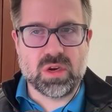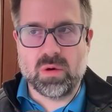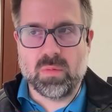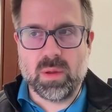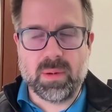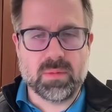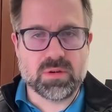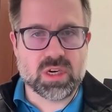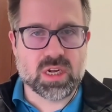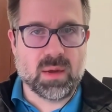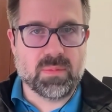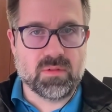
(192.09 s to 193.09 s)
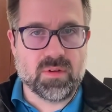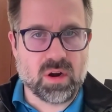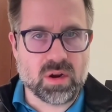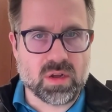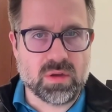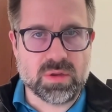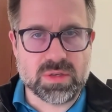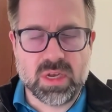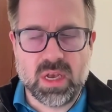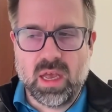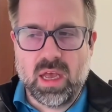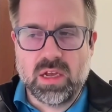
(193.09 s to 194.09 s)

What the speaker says: You know, we published a couple of articles